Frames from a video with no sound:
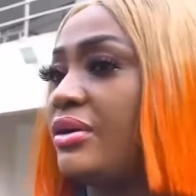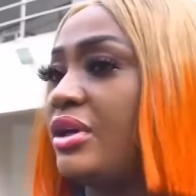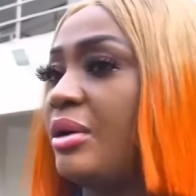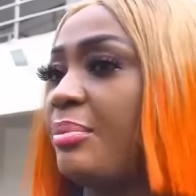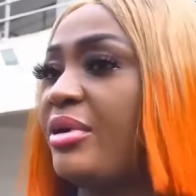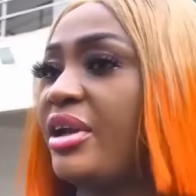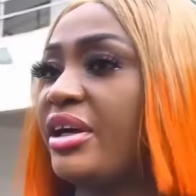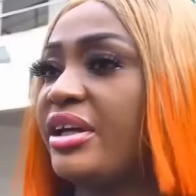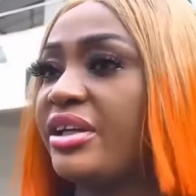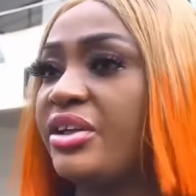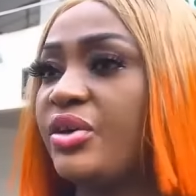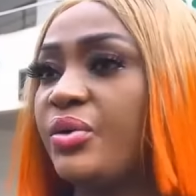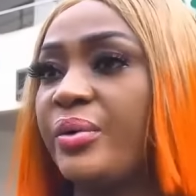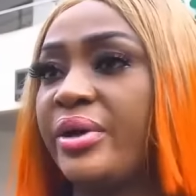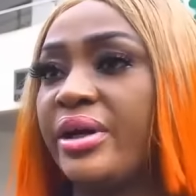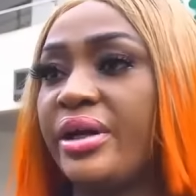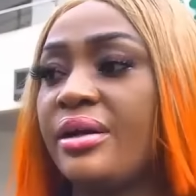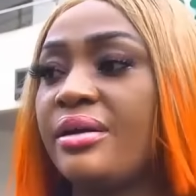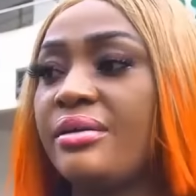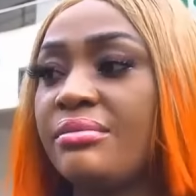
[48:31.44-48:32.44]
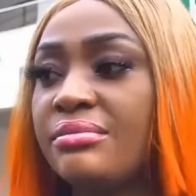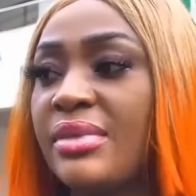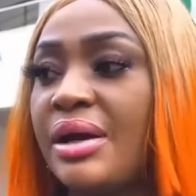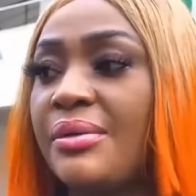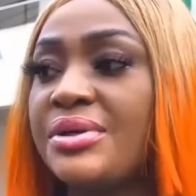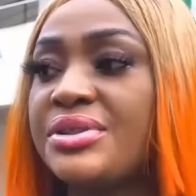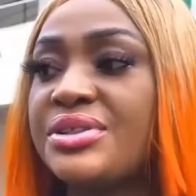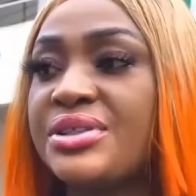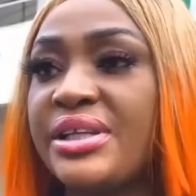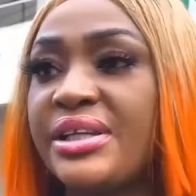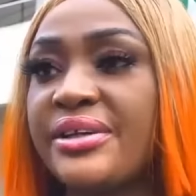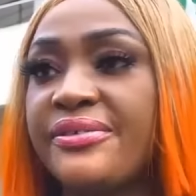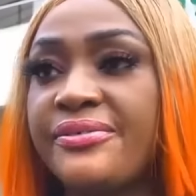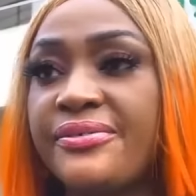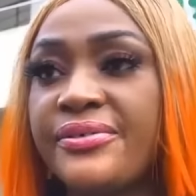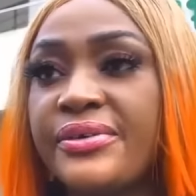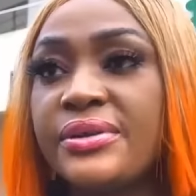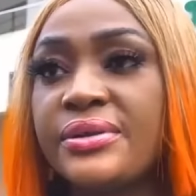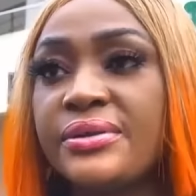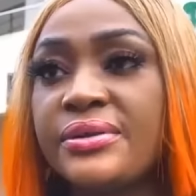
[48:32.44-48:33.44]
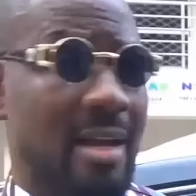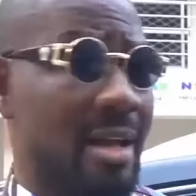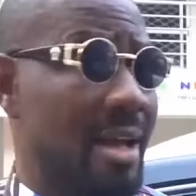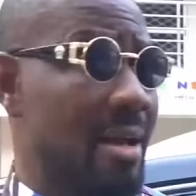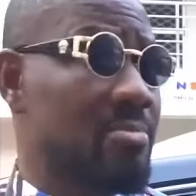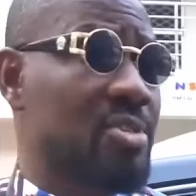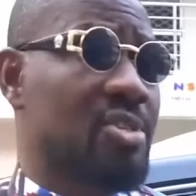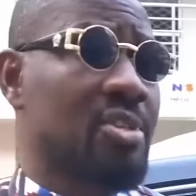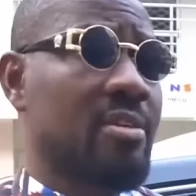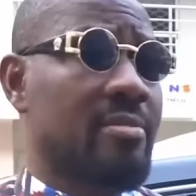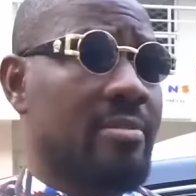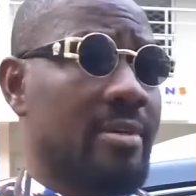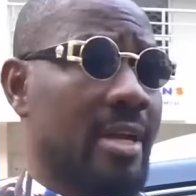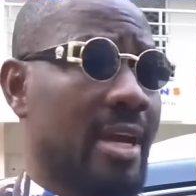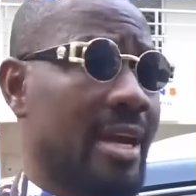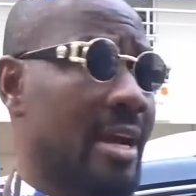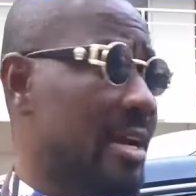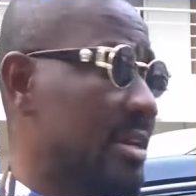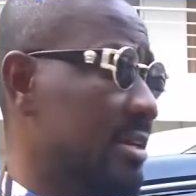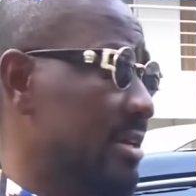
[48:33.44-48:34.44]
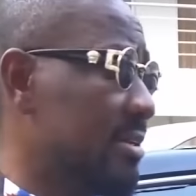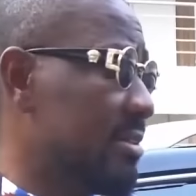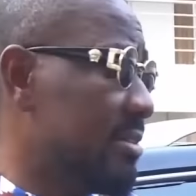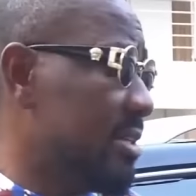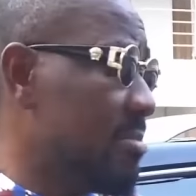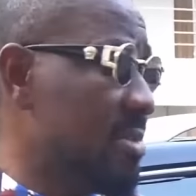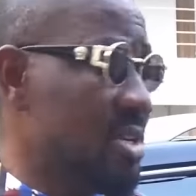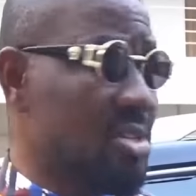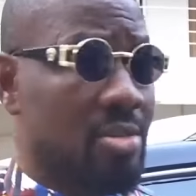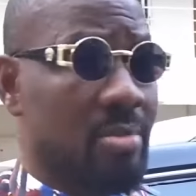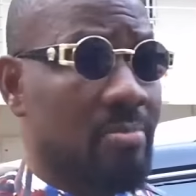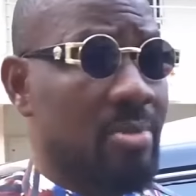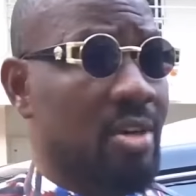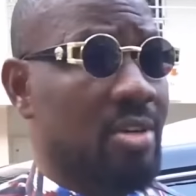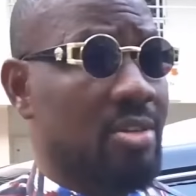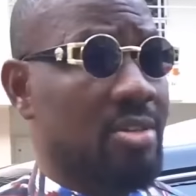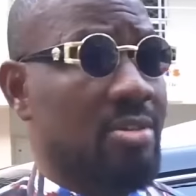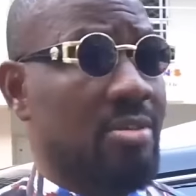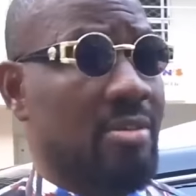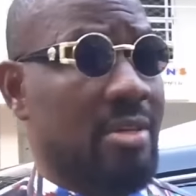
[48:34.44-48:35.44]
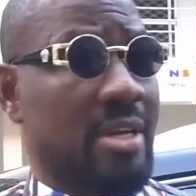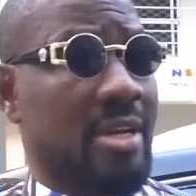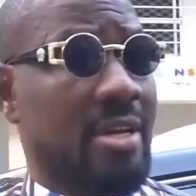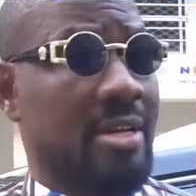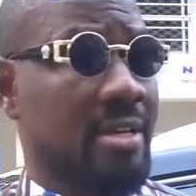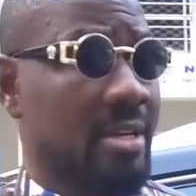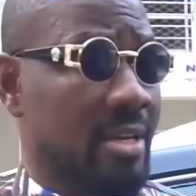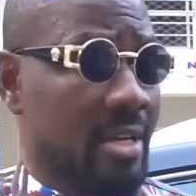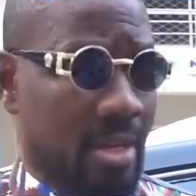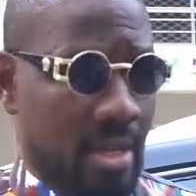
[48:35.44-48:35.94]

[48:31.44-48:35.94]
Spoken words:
You're blocking the way. I want to leave. I'm sorry. I didn't mean to block you, okay?